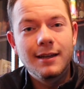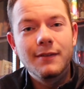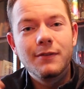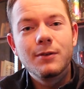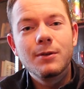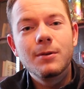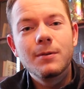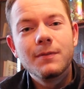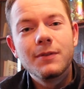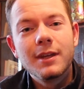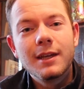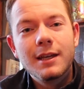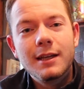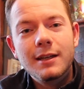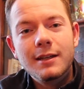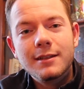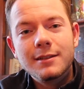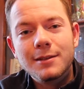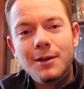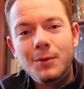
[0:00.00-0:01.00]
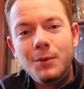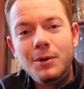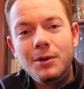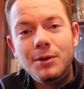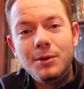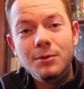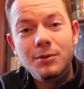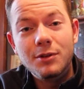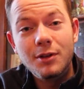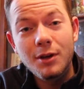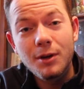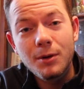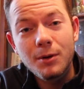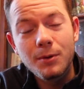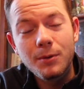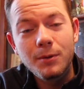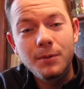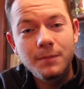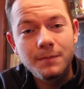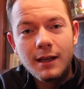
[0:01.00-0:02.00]
level. So when you
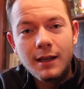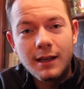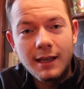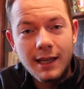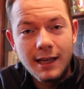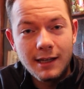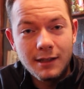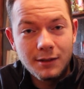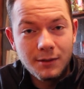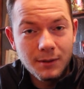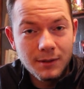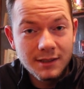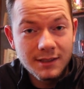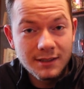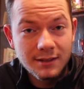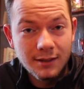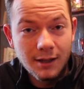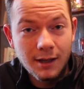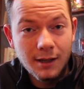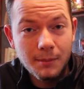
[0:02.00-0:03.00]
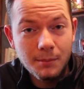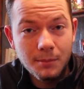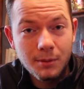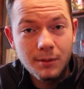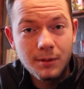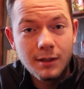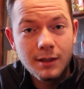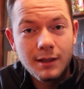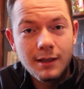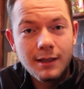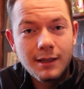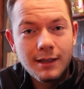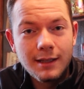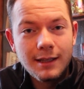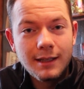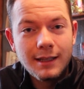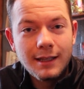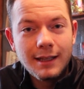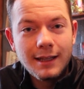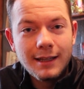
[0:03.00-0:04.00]
do get into a slump,
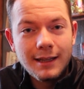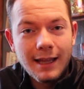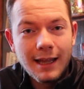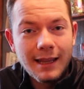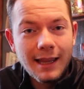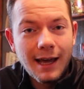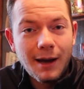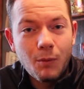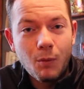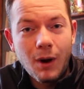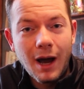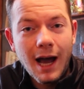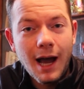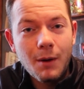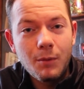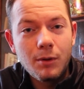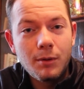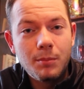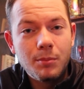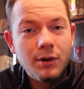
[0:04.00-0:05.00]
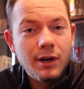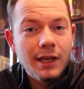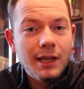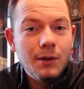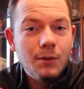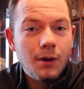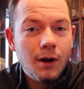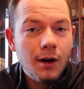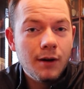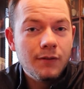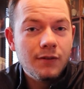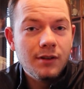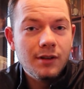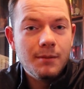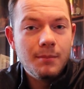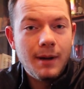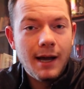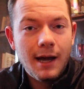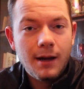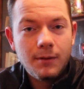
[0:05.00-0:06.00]
that why will bring you over
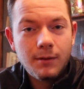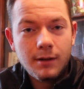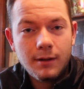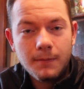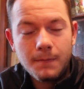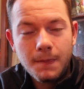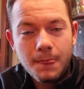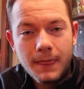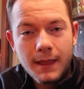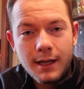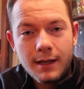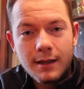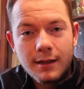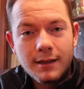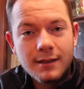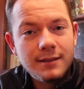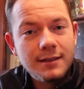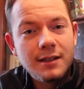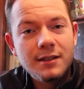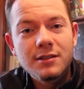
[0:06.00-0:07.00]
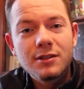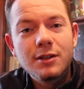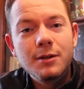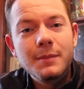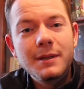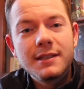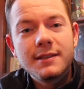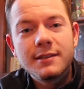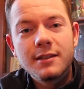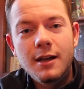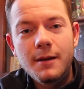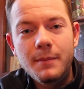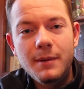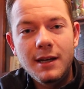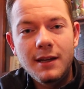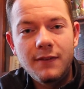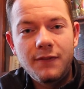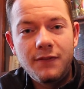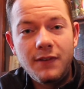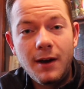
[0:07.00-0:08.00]
the mountain. Because there's going to be so
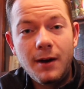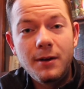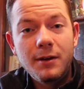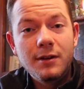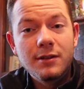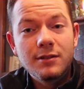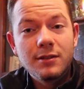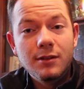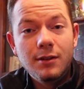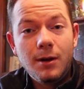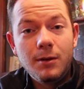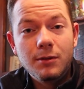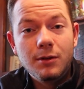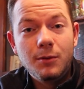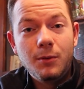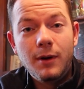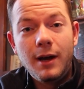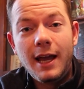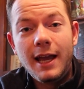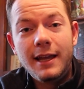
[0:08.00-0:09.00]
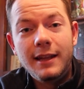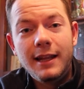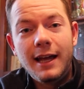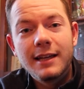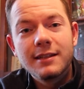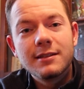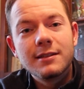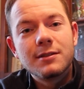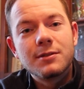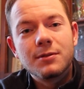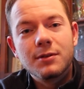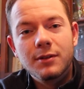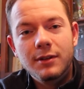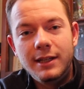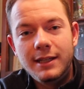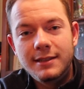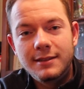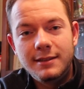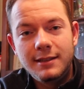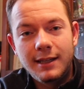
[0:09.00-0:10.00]
many failures along the way, and that's just
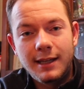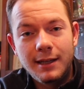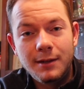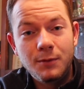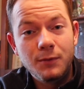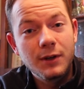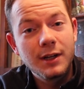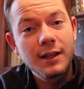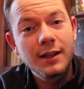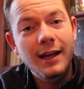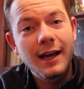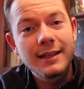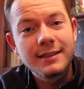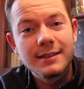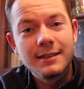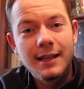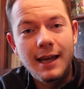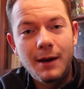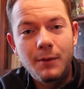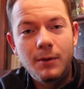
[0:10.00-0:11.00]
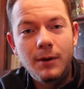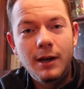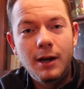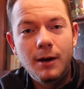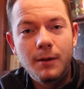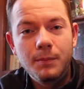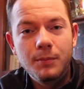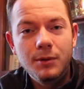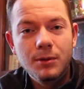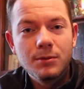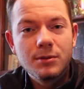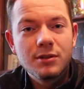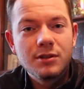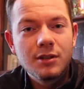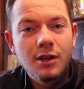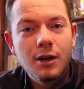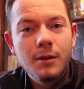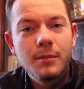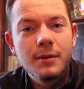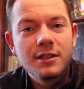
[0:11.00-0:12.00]
realistic. And realizing that will help you
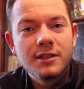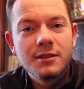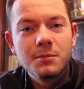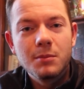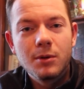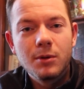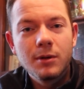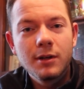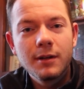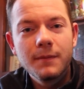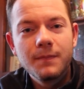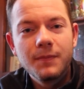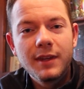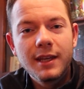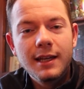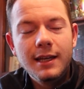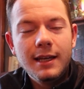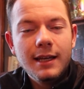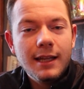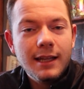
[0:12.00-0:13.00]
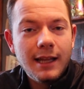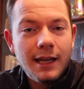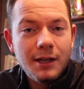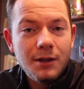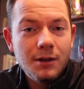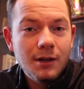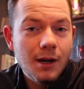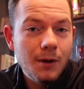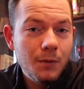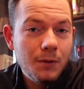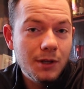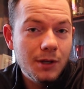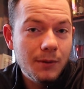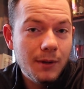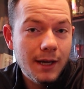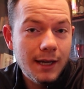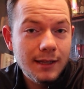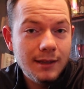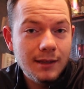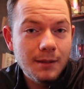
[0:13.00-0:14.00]
so much more, that you know when you
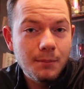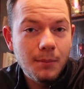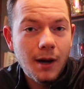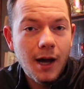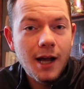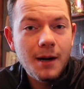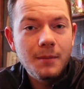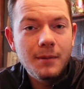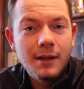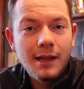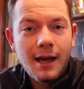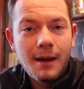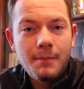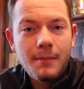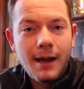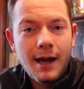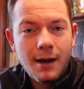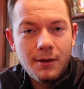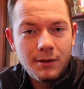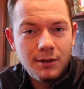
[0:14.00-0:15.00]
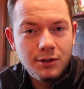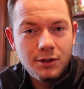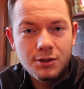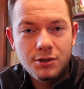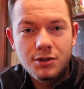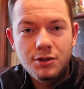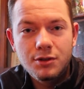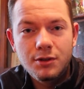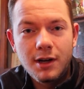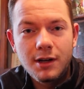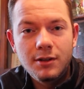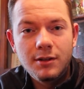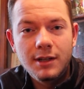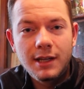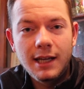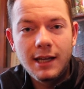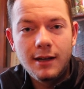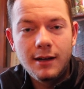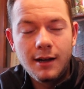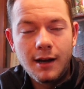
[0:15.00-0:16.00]
hit the bottom of that mountain and you're struggling
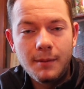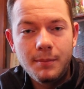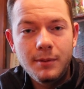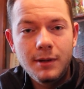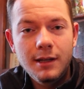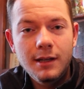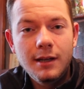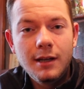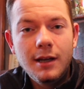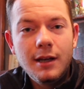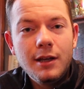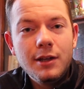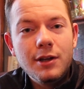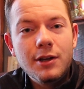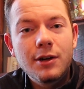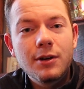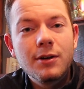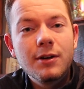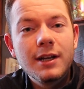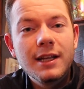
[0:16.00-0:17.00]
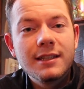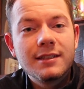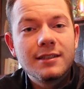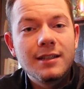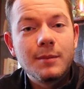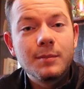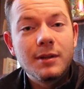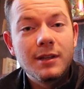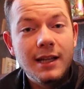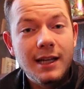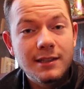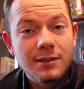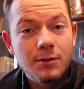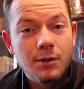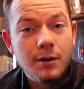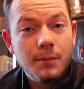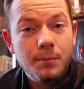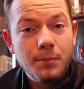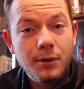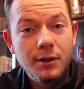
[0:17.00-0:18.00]
getting up it, you're going to need something that's
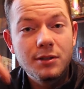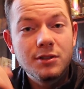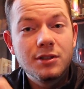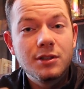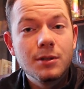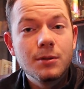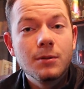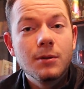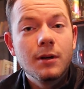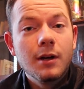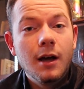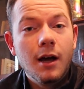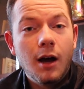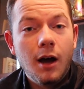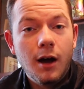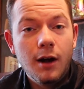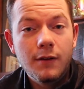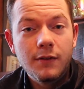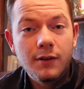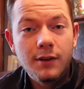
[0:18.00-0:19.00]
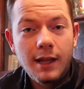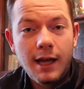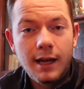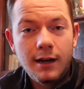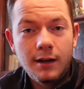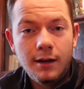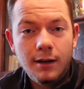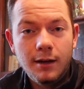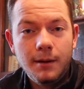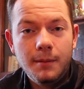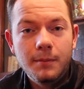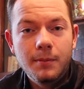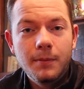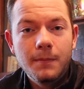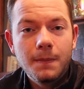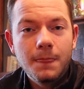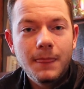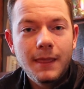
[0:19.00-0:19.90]
going to push you over that hump.